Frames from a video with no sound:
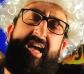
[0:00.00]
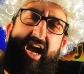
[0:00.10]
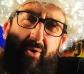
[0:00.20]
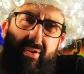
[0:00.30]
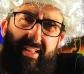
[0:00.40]

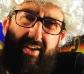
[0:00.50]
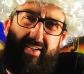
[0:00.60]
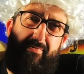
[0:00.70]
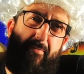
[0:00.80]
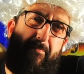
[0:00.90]
I really don't
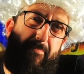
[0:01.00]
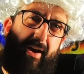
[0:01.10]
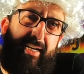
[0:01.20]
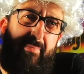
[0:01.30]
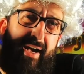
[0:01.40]
give a
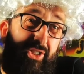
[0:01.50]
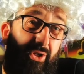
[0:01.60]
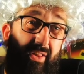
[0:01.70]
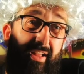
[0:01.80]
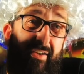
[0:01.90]
fuck about
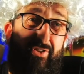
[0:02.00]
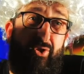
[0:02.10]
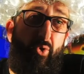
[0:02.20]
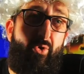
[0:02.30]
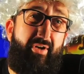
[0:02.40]
your life
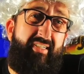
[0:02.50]
story.